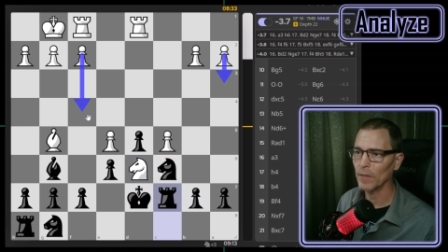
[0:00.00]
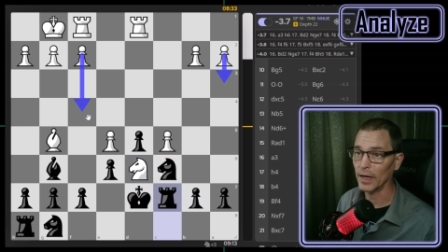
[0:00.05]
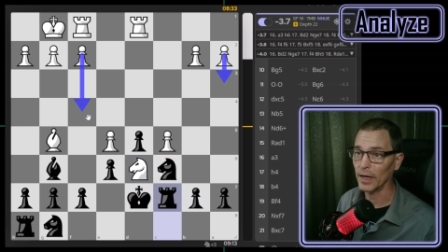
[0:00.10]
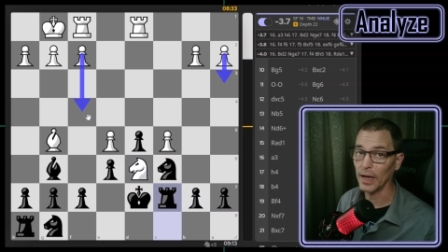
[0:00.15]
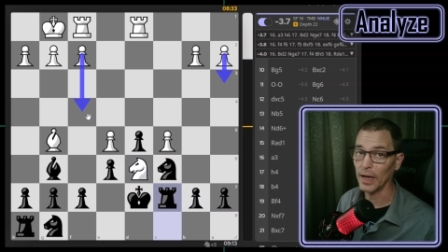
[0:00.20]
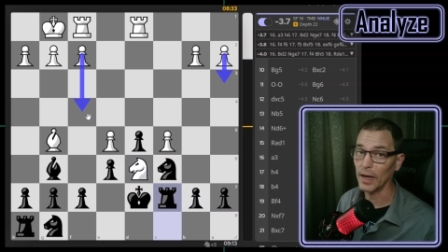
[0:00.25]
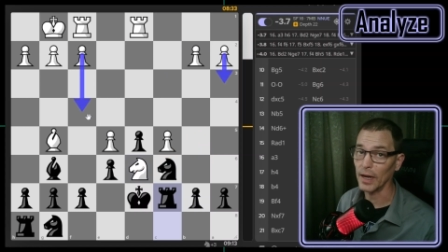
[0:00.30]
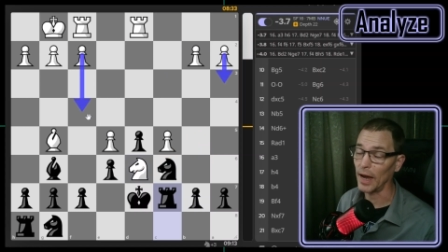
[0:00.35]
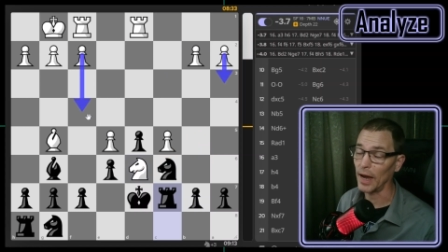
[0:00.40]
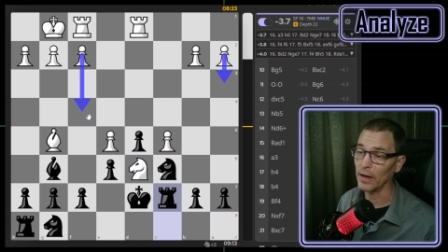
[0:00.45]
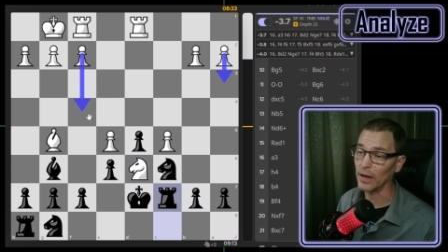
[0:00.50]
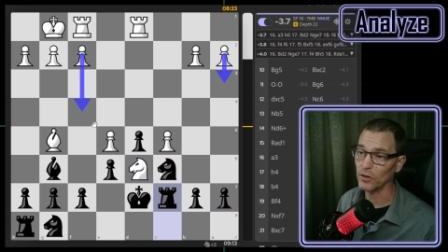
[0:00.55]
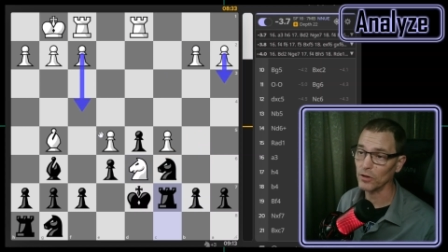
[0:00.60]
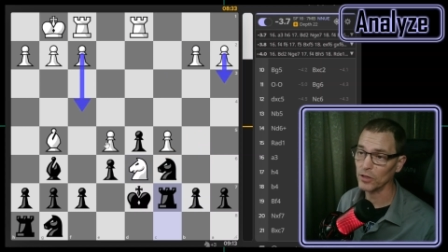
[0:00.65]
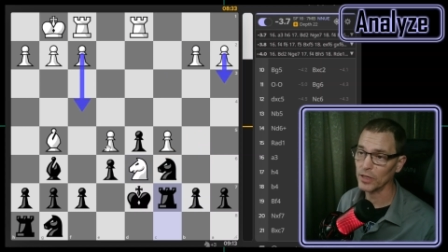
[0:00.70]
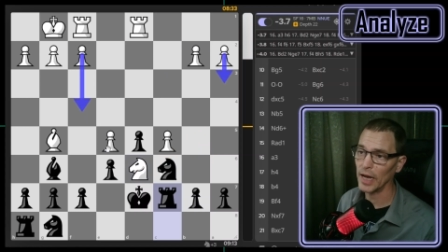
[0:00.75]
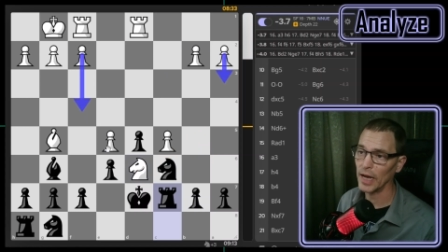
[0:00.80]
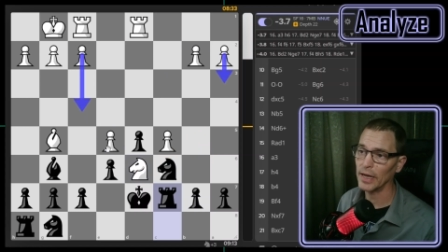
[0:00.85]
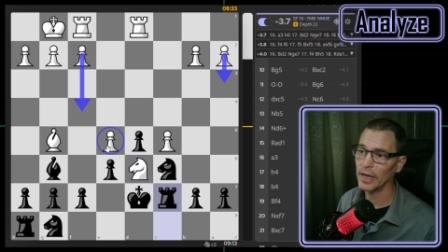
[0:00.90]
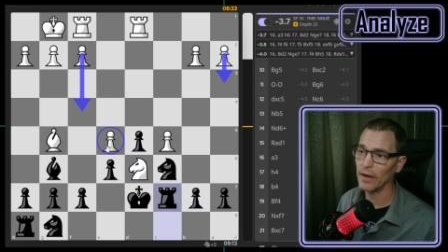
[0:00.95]
Again, I
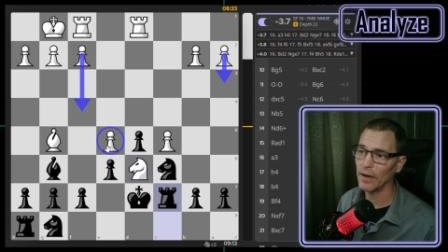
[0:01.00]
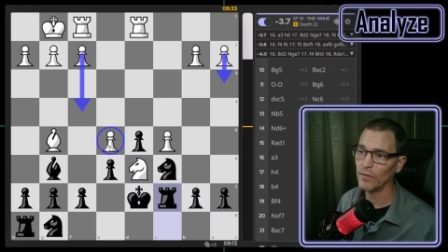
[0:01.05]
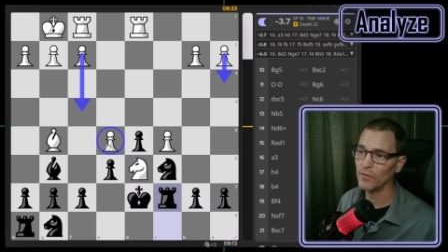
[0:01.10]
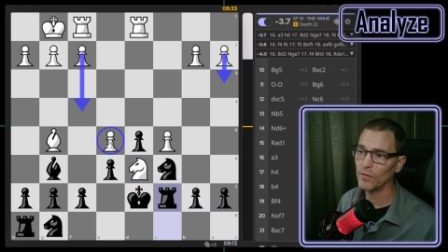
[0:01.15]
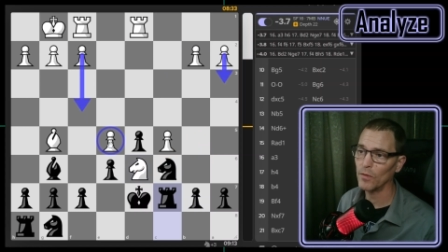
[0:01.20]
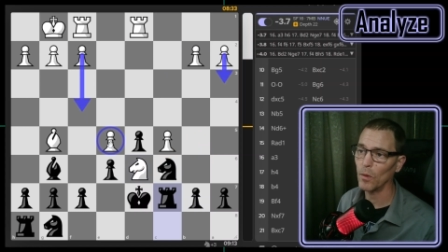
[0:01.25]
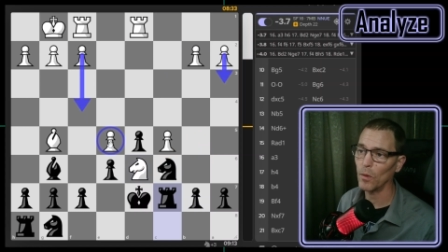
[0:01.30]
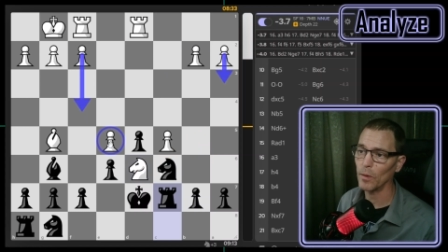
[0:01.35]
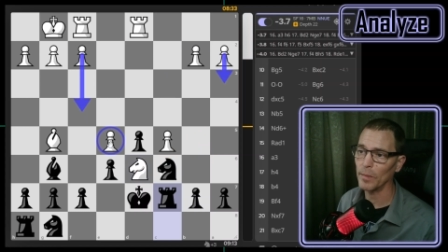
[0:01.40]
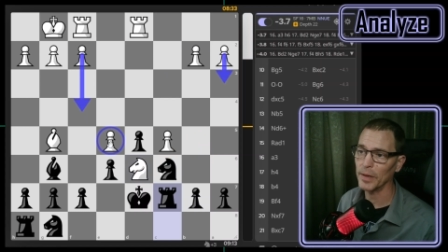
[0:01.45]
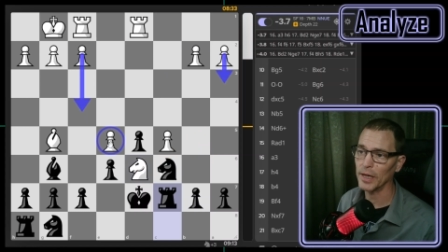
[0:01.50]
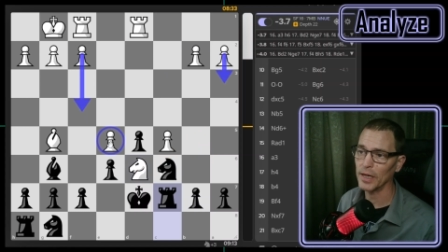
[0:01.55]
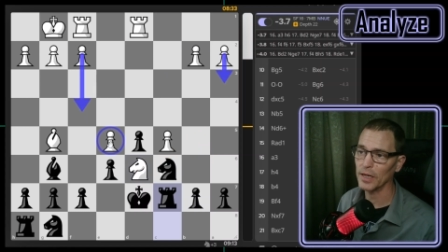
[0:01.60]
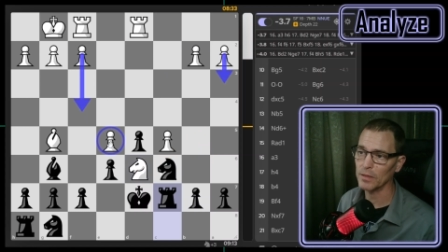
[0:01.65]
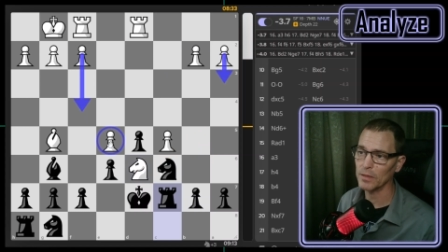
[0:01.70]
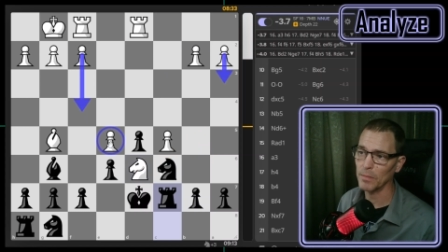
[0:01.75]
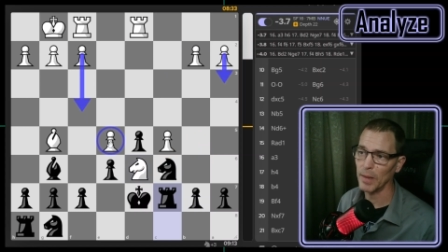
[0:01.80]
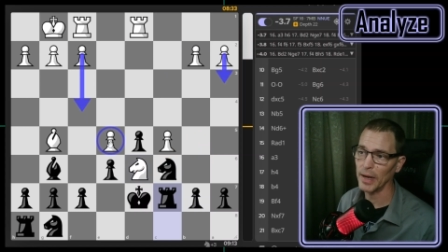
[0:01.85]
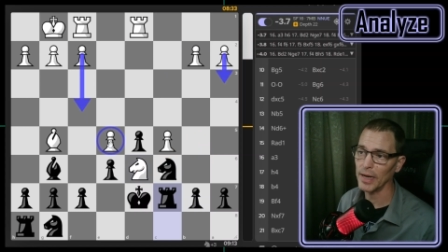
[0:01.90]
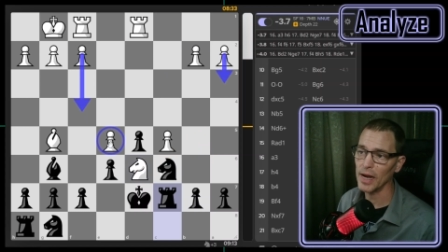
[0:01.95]
understand f4
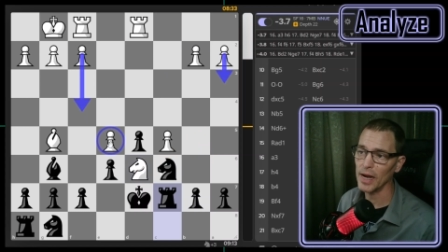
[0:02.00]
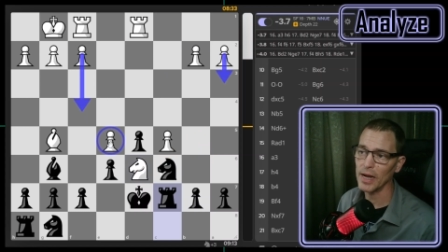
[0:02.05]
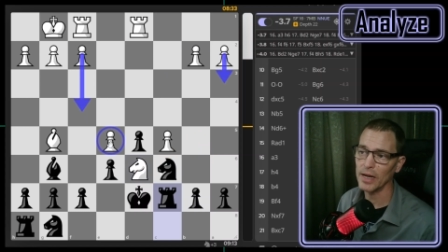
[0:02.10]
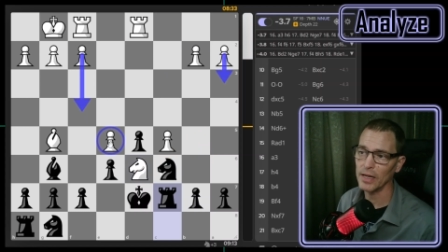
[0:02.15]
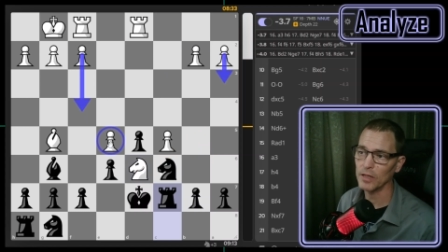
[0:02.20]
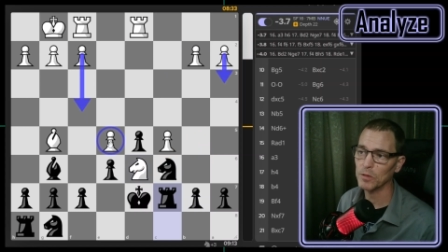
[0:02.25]
because my knight